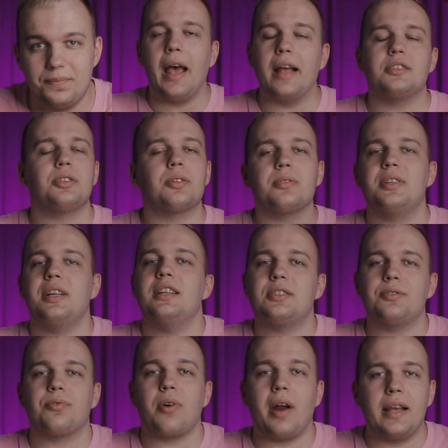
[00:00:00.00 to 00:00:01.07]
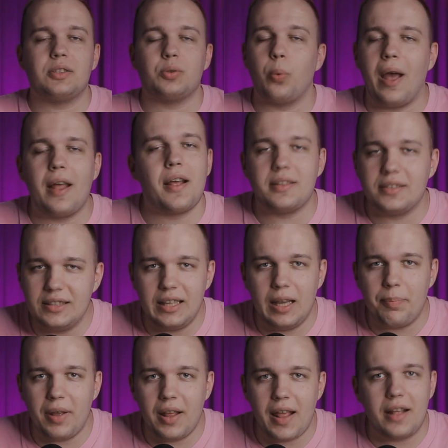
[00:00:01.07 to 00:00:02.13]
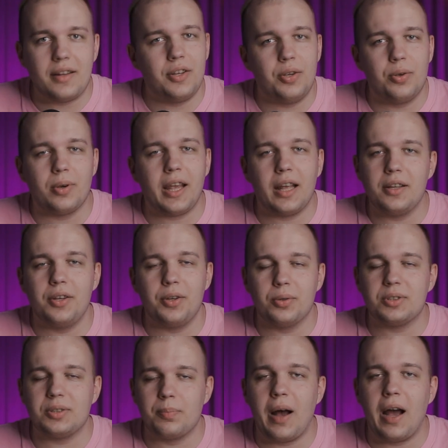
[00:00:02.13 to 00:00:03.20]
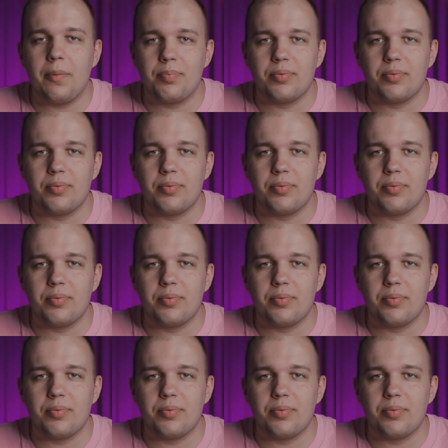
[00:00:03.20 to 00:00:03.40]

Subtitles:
Enter this phrase when unzipping and you can use my